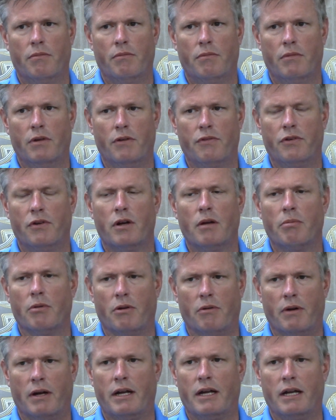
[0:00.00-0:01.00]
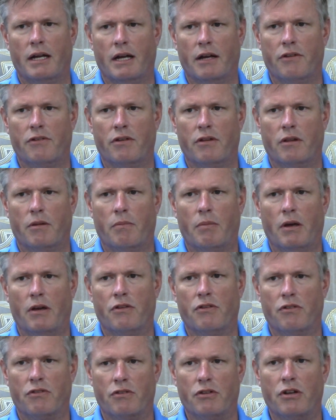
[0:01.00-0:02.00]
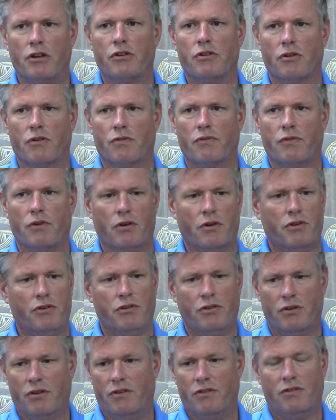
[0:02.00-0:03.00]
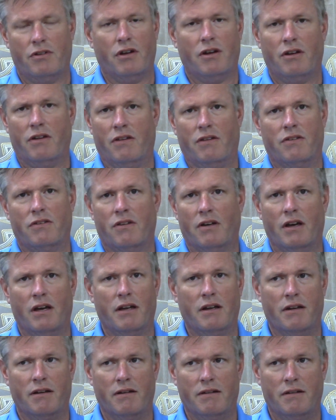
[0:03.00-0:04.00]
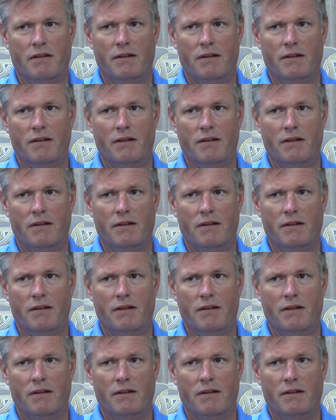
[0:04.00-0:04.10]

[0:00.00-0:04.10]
if you're able to recognize that the patients need your focus, you can set it to the side and